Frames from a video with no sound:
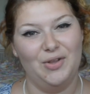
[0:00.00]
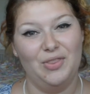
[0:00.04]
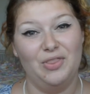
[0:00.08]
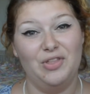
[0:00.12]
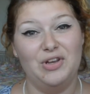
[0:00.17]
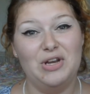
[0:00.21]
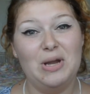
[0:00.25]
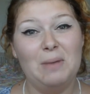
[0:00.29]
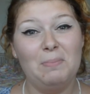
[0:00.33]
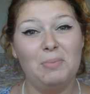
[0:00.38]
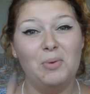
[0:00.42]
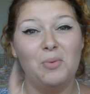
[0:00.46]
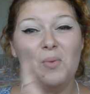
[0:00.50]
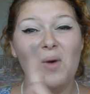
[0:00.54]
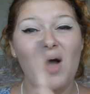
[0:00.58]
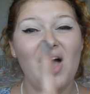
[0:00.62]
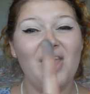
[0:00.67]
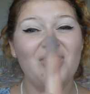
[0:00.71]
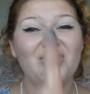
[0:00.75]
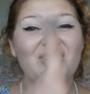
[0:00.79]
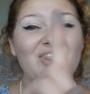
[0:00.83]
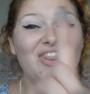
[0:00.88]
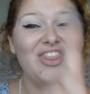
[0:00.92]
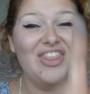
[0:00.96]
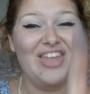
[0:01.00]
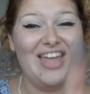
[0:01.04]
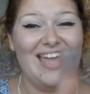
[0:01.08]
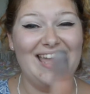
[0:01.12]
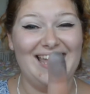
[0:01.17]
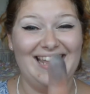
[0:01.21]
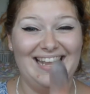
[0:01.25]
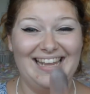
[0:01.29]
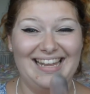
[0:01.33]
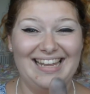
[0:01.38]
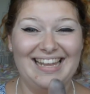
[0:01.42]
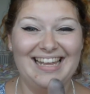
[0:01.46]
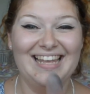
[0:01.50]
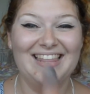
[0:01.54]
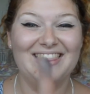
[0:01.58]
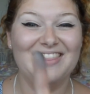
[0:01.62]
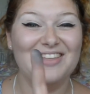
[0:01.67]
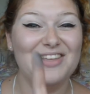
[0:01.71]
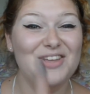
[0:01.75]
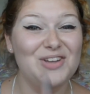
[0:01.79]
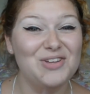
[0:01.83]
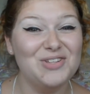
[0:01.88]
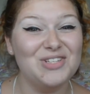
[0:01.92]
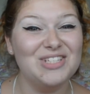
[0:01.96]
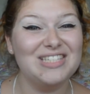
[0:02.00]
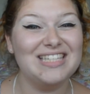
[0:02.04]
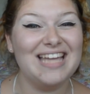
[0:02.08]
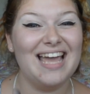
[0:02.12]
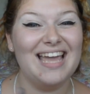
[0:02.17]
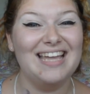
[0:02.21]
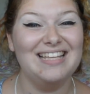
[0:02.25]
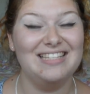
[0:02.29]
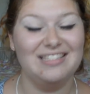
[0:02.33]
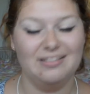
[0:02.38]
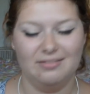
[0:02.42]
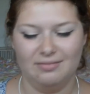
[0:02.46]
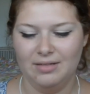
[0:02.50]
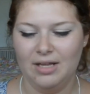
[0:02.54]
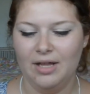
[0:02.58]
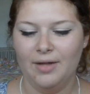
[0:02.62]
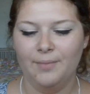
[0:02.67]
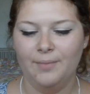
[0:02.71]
The number one thing that you should take to...